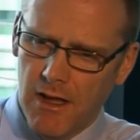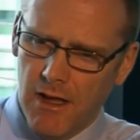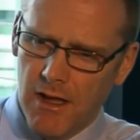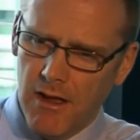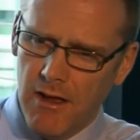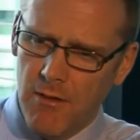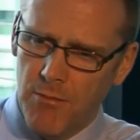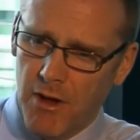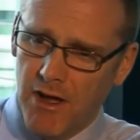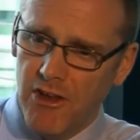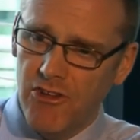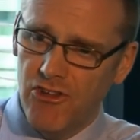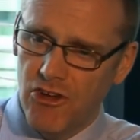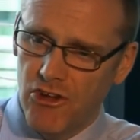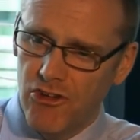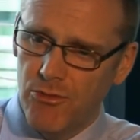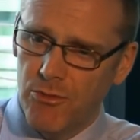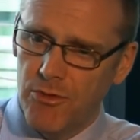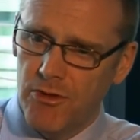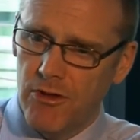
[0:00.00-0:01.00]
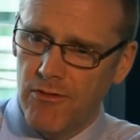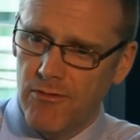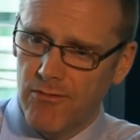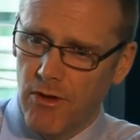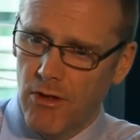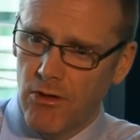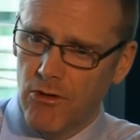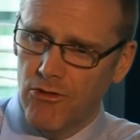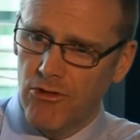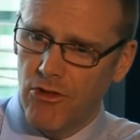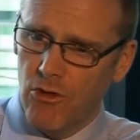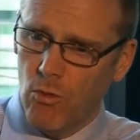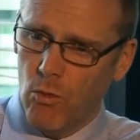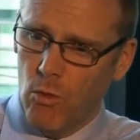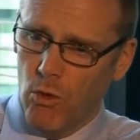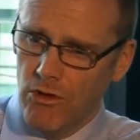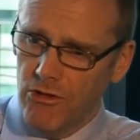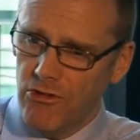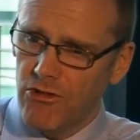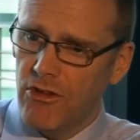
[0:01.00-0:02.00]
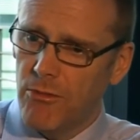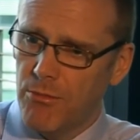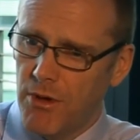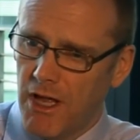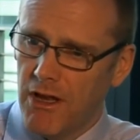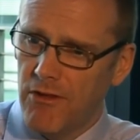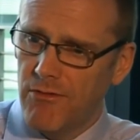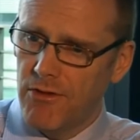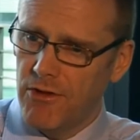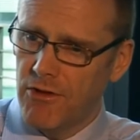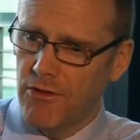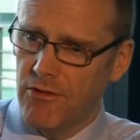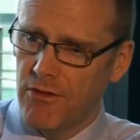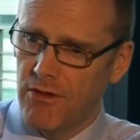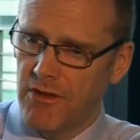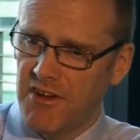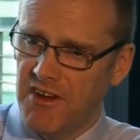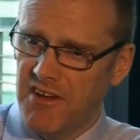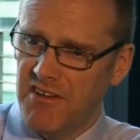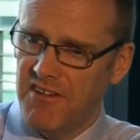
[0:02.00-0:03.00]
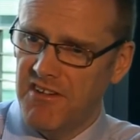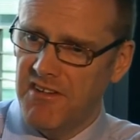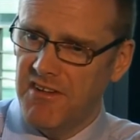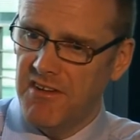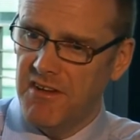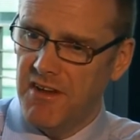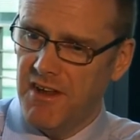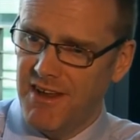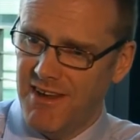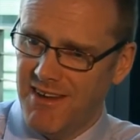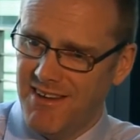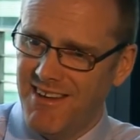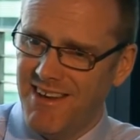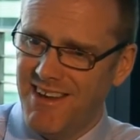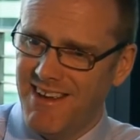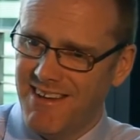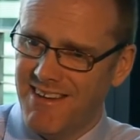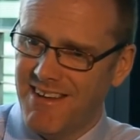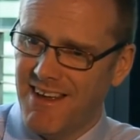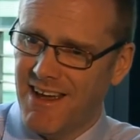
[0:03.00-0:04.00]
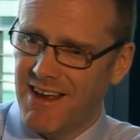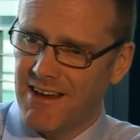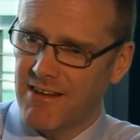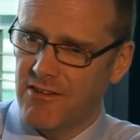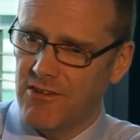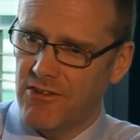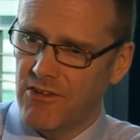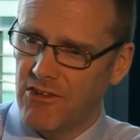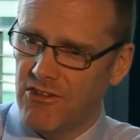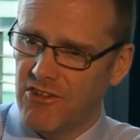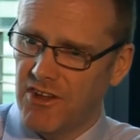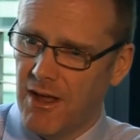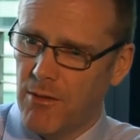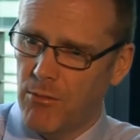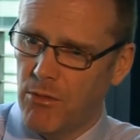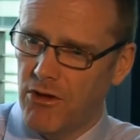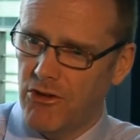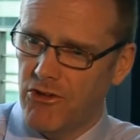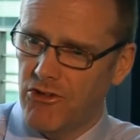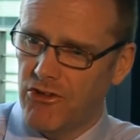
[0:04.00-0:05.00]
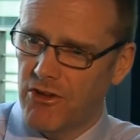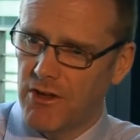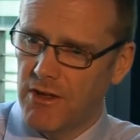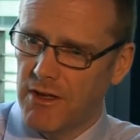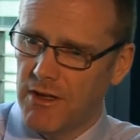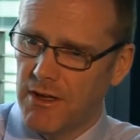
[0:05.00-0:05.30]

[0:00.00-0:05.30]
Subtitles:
in my judgment, it follows that once the benefit under the 1988 Act is established,